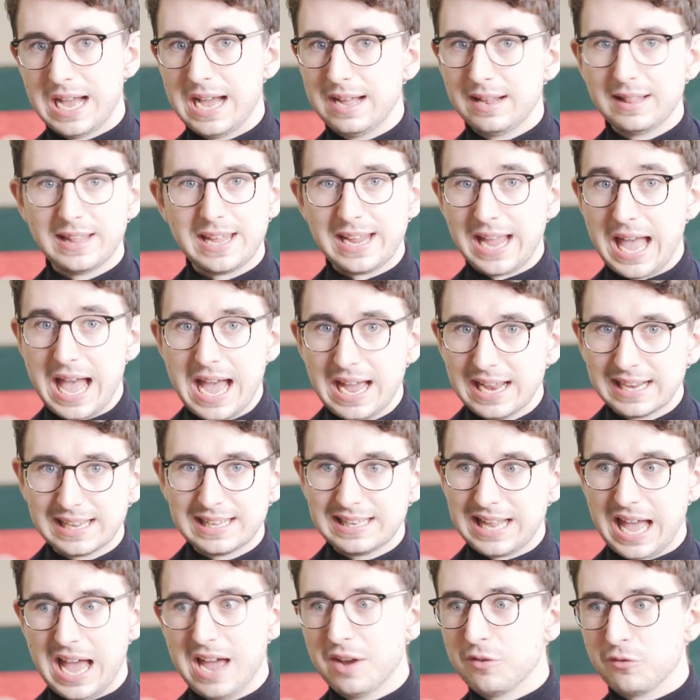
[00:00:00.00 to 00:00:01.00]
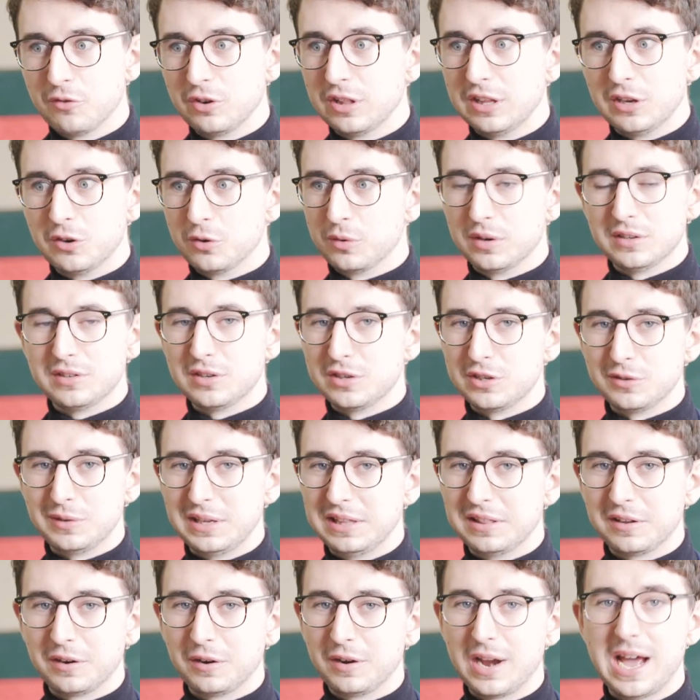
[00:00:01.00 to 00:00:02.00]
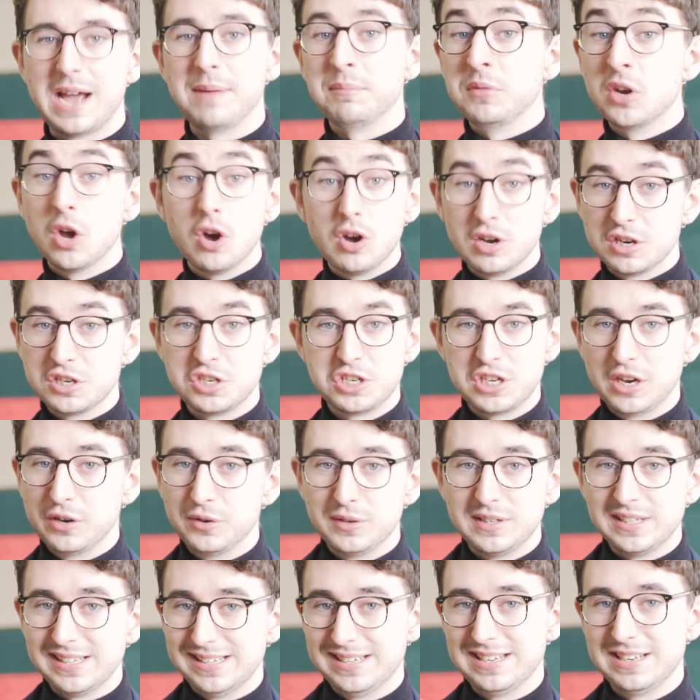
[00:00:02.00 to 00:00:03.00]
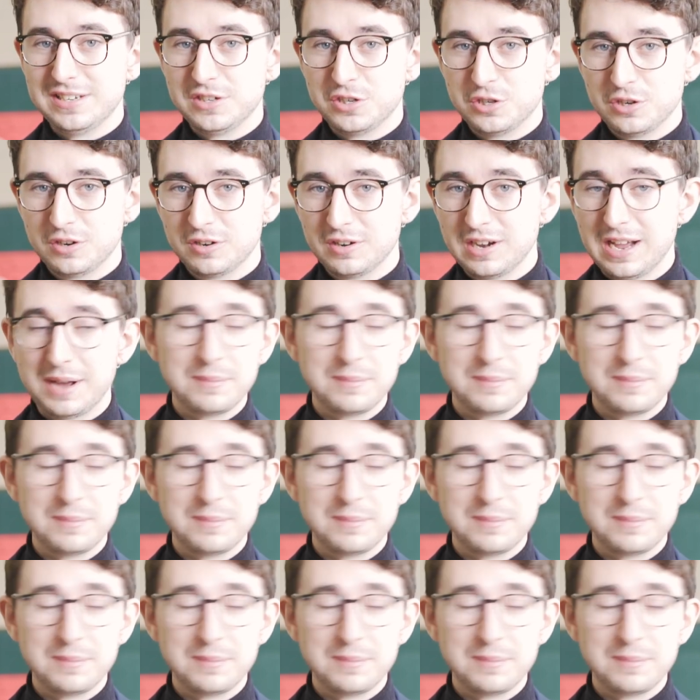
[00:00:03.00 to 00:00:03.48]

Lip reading: I don't really know what to do either. I'm not a shouty teacher.